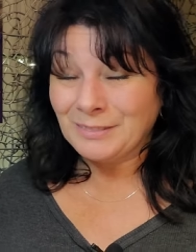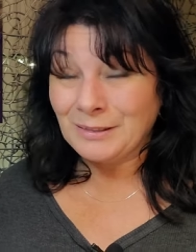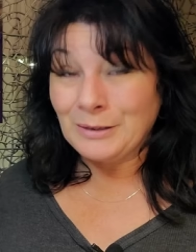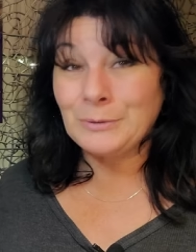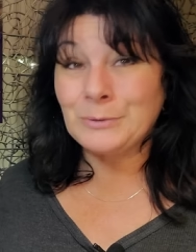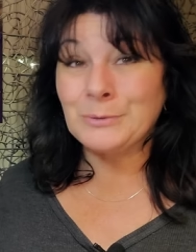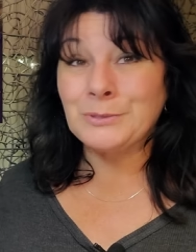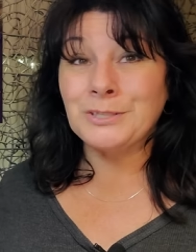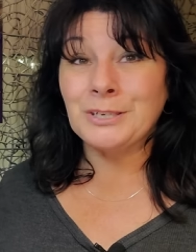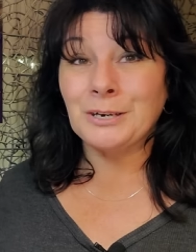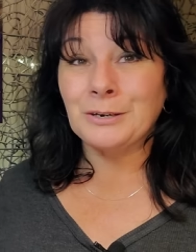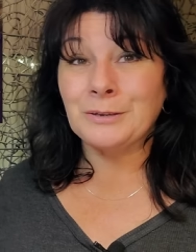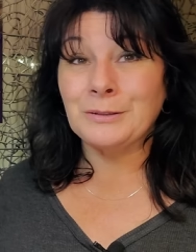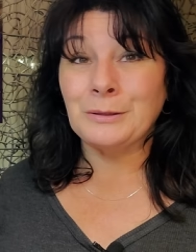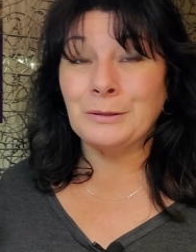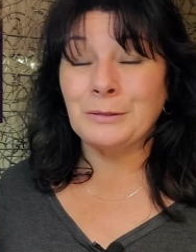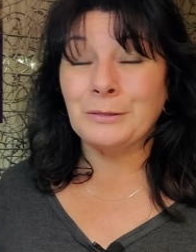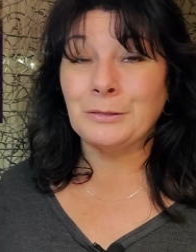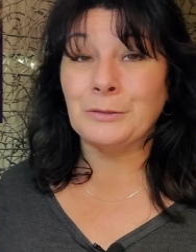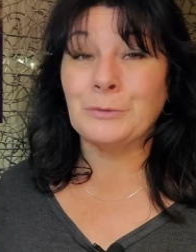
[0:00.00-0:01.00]
Those are
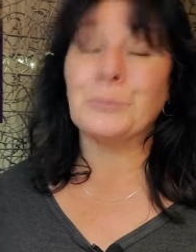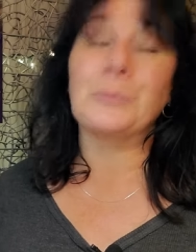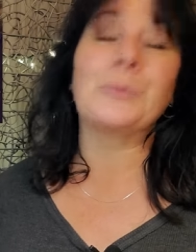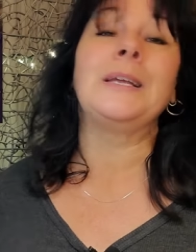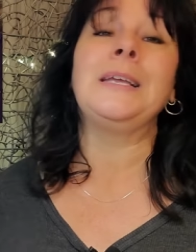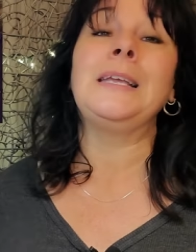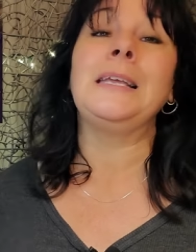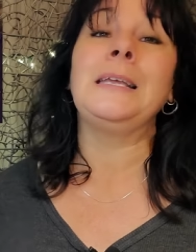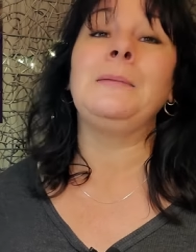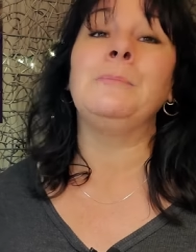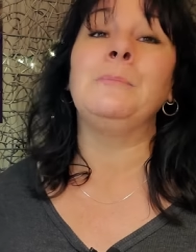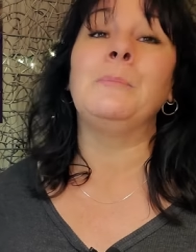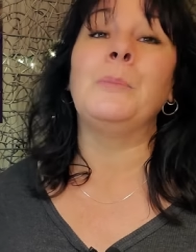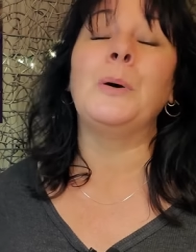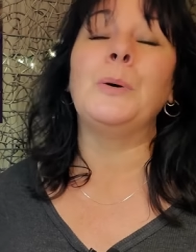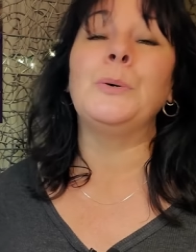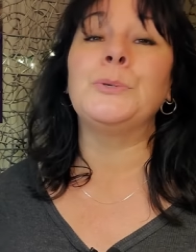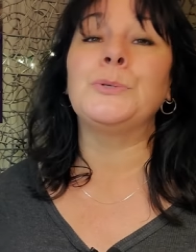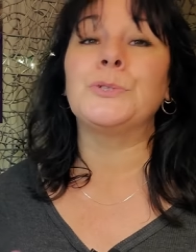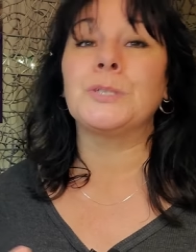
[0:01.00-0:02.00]
the three
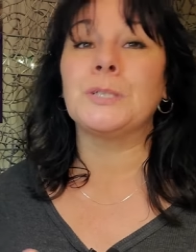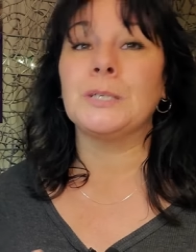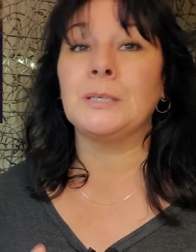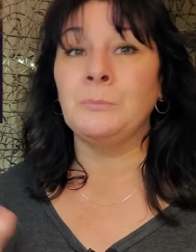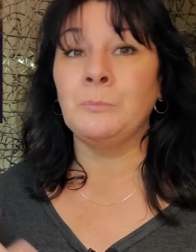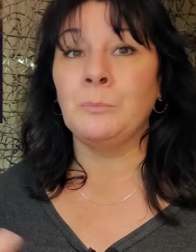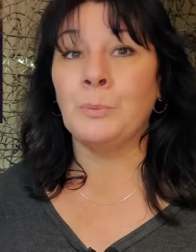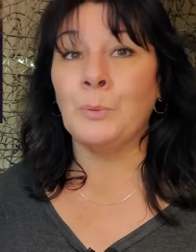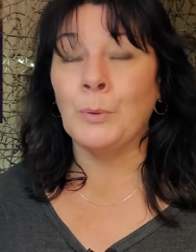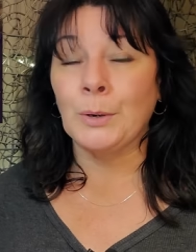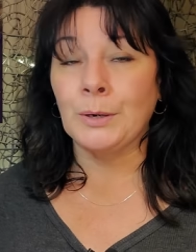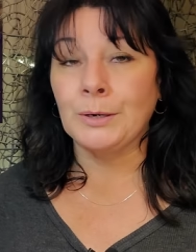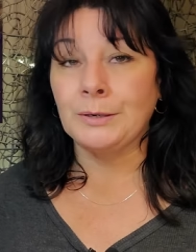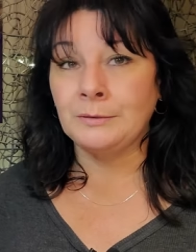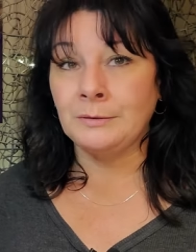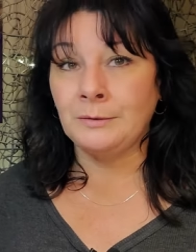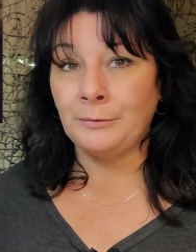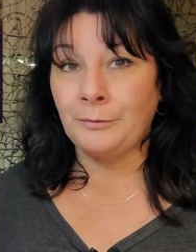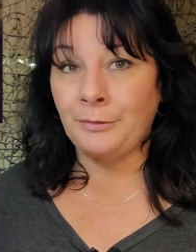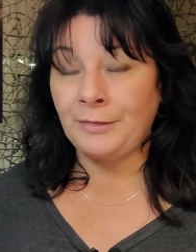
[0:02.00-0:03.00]
most
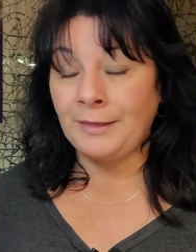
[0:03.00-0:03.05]
important